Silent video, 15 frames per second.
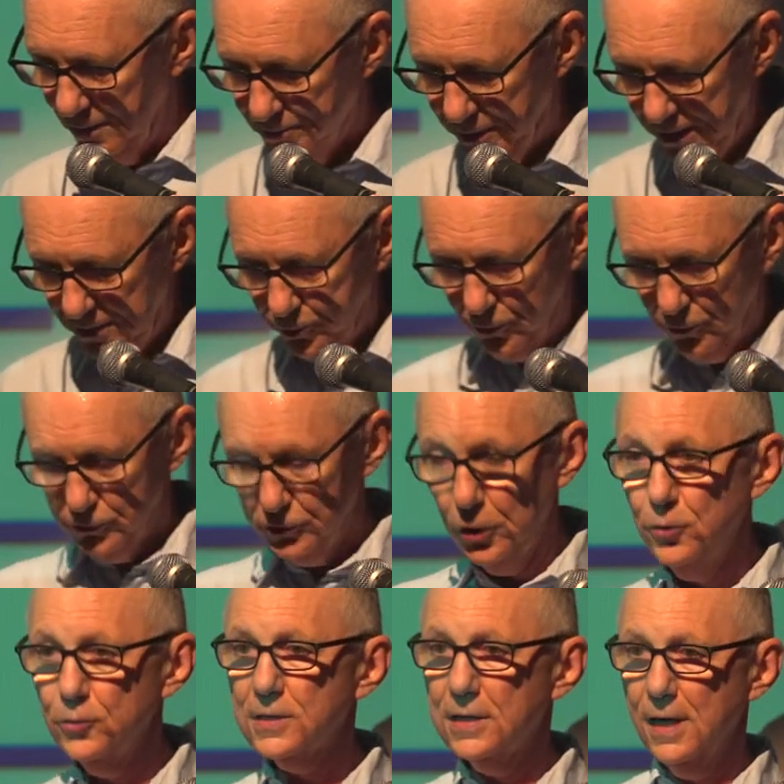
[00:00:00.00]
people
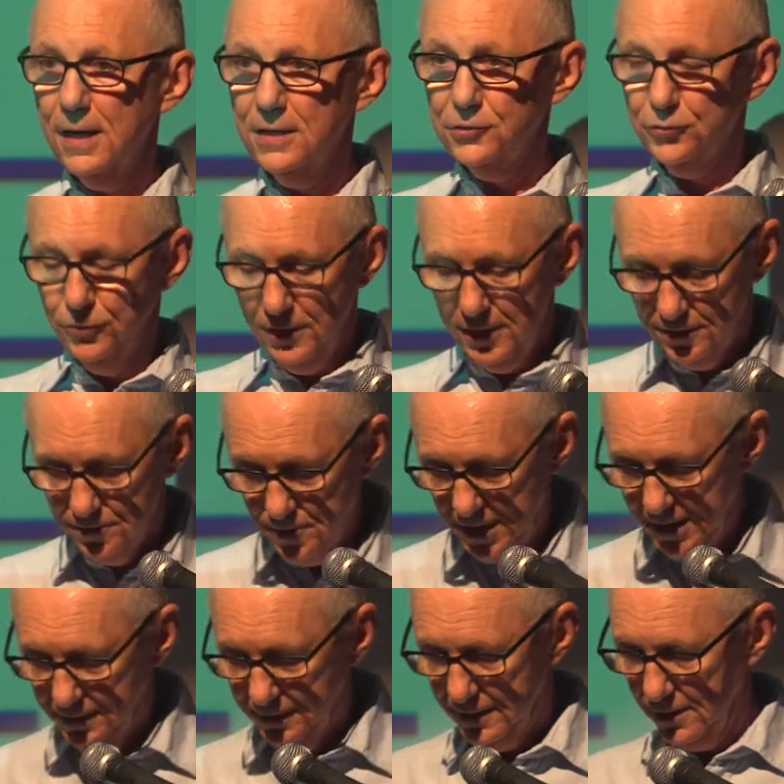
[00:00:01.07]
don't like to
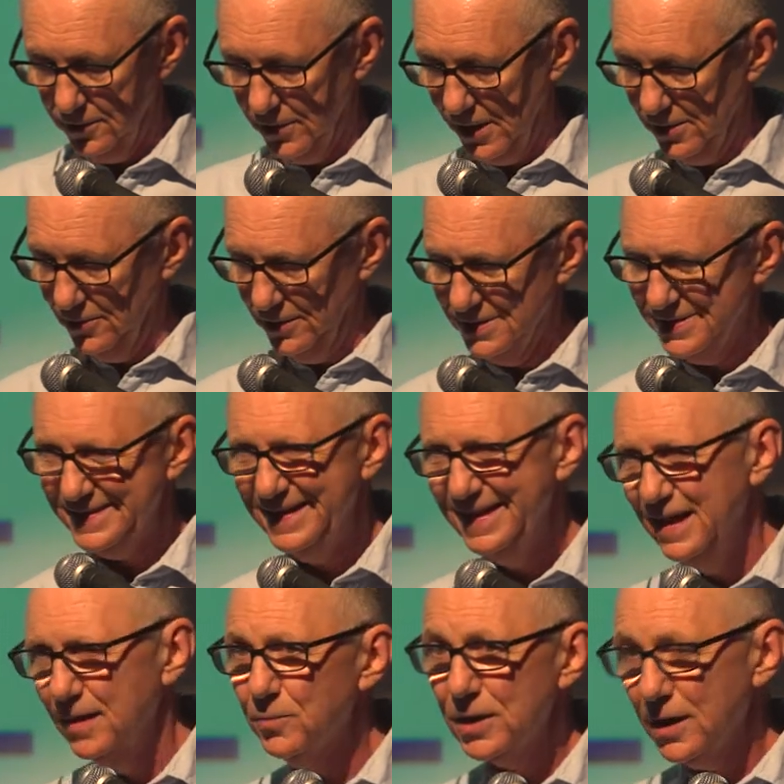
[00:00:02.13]
admit their errors.
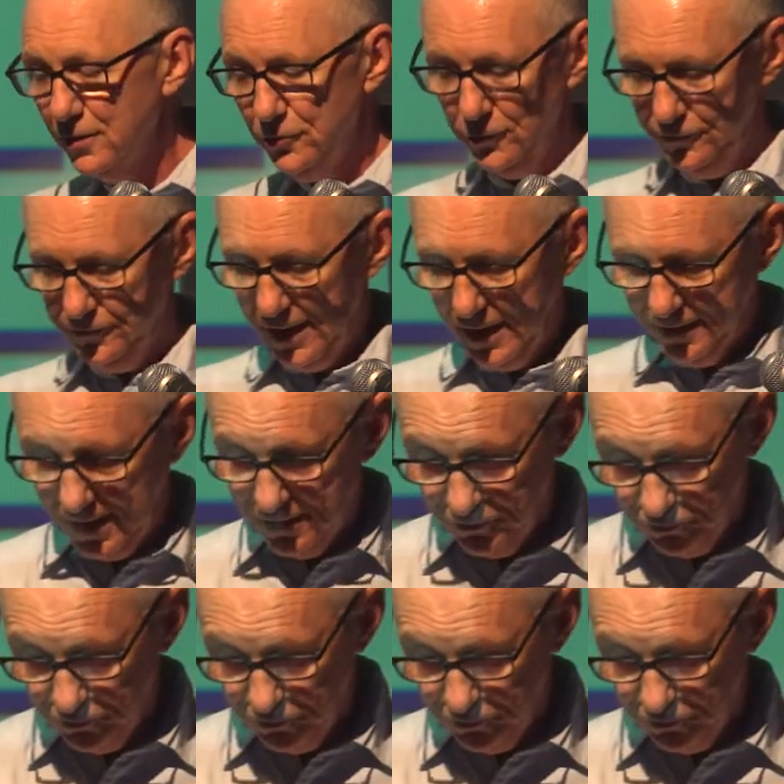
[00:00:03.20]
But I don't find that